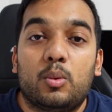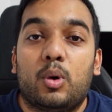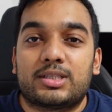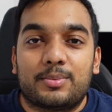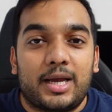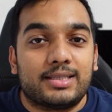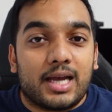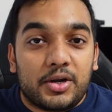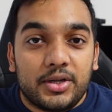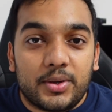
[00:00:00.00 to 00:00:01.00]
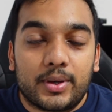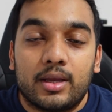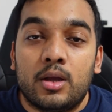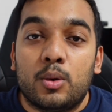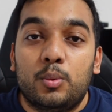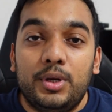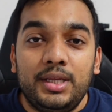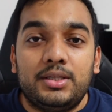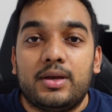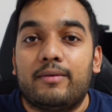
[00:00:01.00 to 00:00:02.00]
What's up guys, how are you doing? We
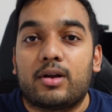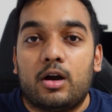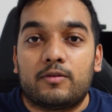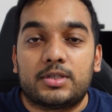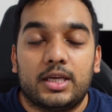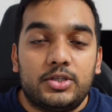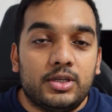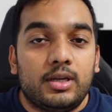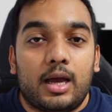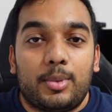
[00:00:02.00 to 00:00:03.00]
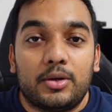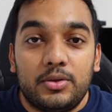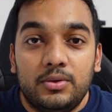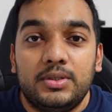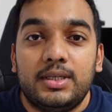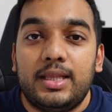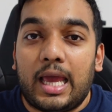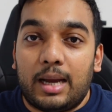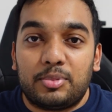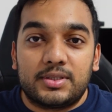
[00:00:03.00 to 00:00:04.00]
need to have a conversation about using the
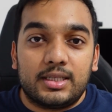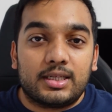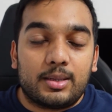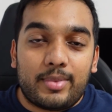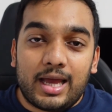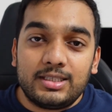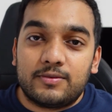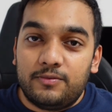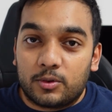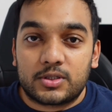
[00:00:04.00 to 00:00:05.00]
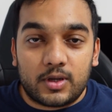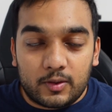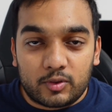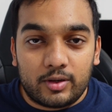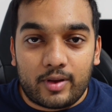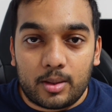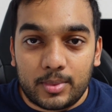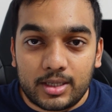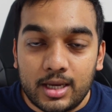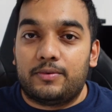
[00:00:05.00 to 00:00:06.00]
Apple Silicon Macs for software
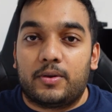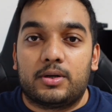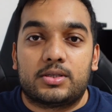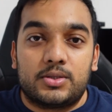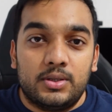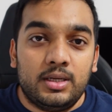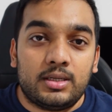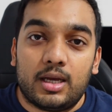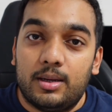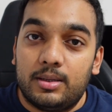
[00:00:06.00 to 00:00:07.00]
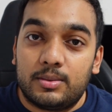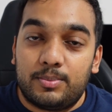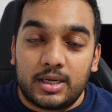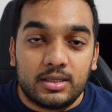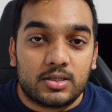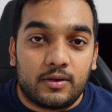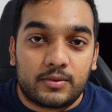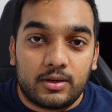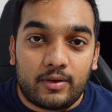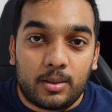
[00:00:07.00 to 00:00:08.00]
development. If you're a student, a budding
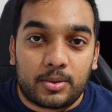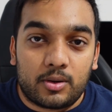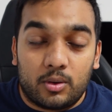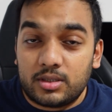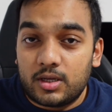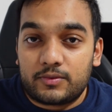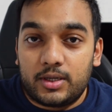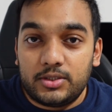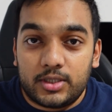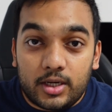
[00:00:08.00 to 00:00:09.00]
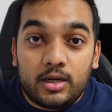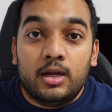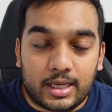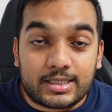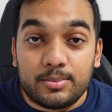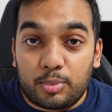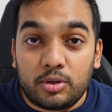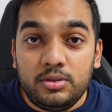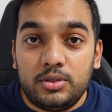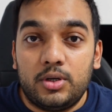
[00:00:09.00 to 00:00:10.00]
software developer, or a software engineer, it's
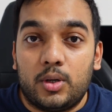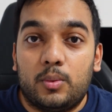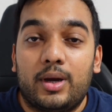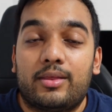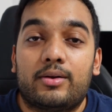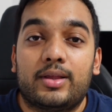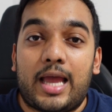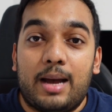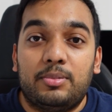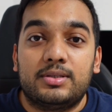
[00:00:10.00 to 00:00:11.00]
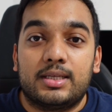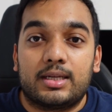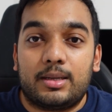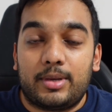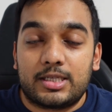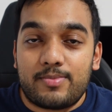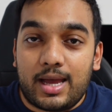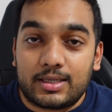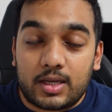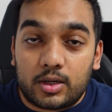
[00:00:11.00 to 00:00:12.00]
important to know whether the Apple Silicon-based
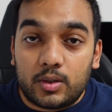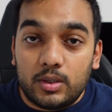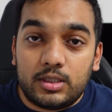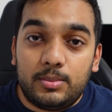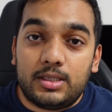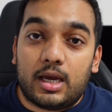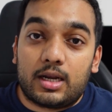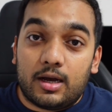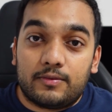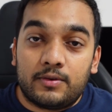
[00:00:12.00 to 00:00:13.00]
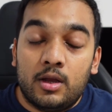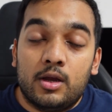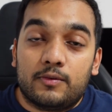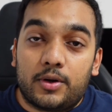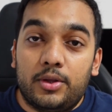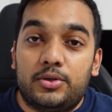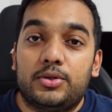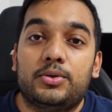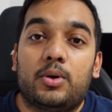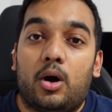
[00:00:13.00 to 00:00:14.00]
Macs are going to be enough for you to
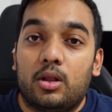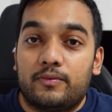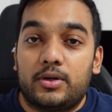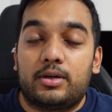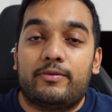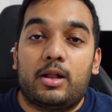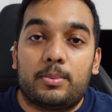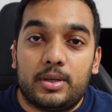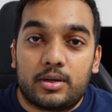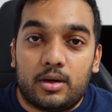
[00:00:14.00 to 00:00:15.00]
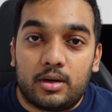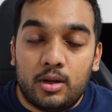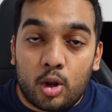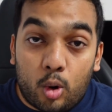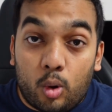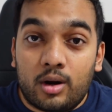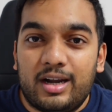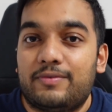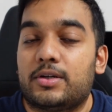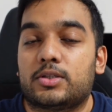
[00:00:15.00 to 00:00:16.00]
do all of your development on, or
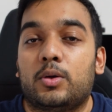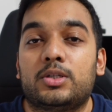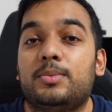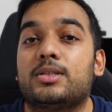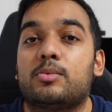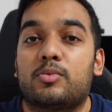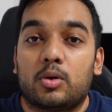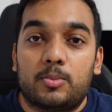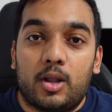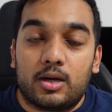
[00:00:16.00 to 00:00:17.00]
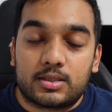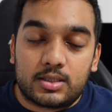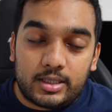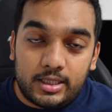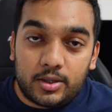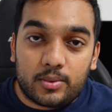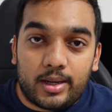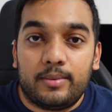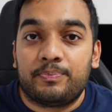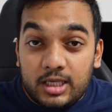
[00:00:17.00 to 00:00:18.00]
if there's going to be some roadblocks in your
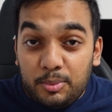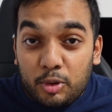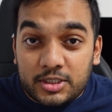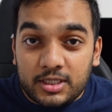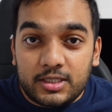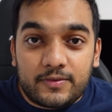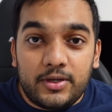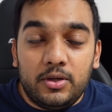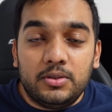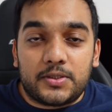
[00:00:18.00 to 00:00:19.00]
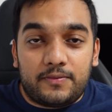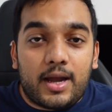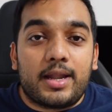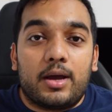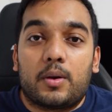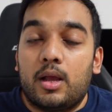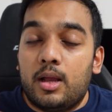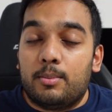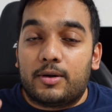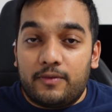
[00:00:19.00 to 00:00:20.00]
way. Keep watching this video to find out.
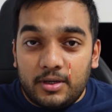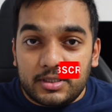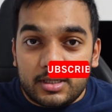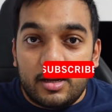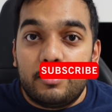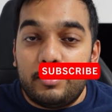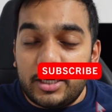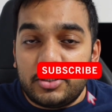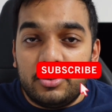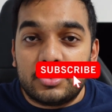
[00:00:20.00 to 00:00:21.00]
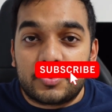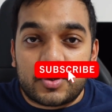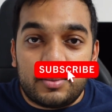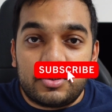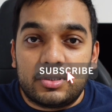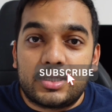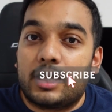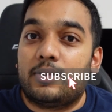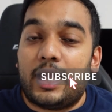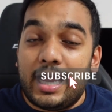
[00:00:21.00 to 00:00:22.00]
But first, make sure to subscribe to the
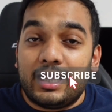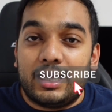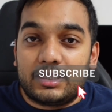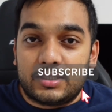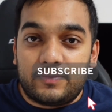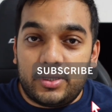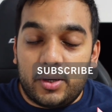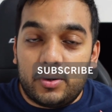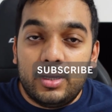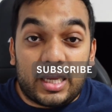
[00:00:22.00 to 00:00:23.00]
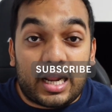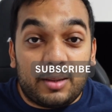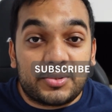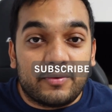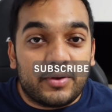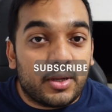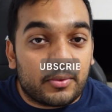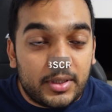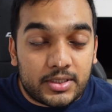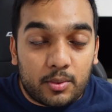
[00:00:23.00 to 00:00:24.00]
channel and like this video. It helps the video
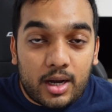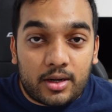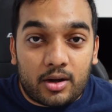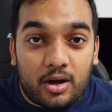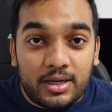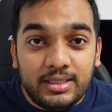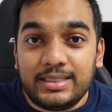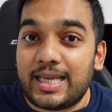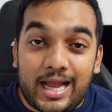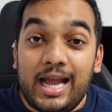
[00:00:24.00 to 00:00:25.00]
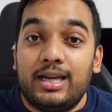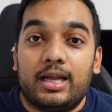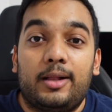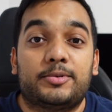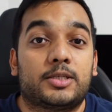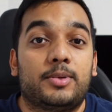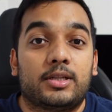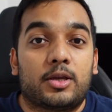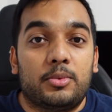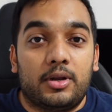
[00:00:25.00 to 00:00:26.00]
reach a wider audience and helps us build a
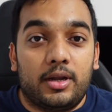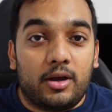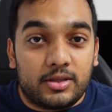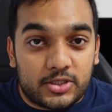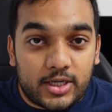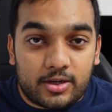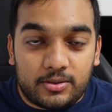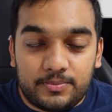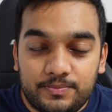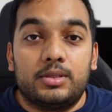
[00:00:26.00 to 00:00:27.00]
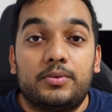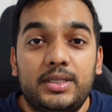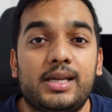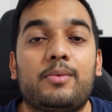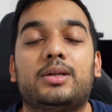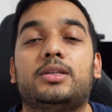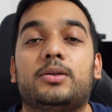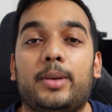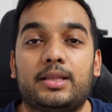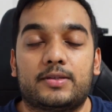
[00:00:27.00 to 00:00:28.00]
community on this channel. The reason I wanted to
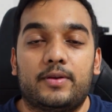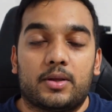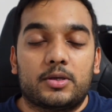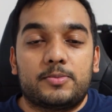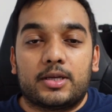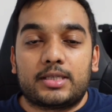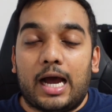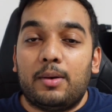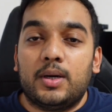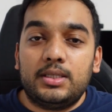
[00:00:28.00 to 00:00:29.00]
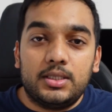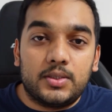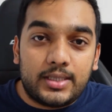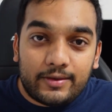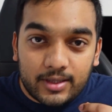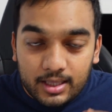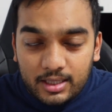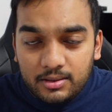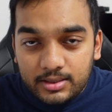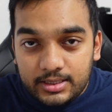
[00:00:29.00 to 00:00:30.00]
make this video is because I wanted to dive a
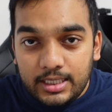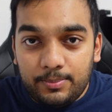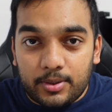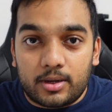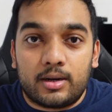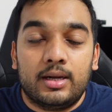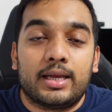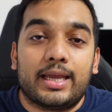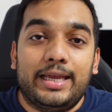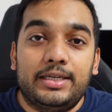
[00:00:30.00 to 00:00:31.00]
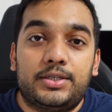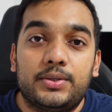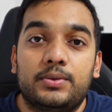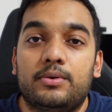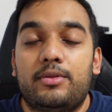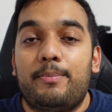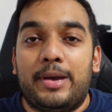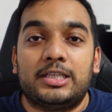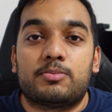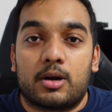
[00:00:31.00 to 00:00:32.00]
little deeper into the
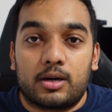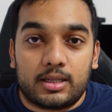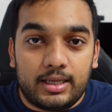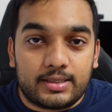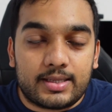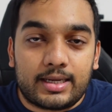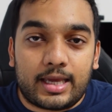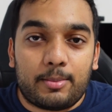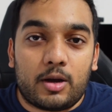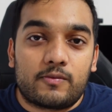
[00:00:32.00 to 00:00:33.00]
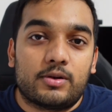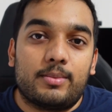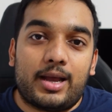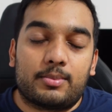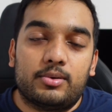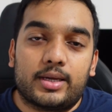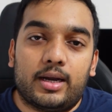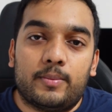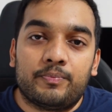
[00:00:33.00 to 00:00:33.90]
benchmark leaks that came out for the MacBook Air.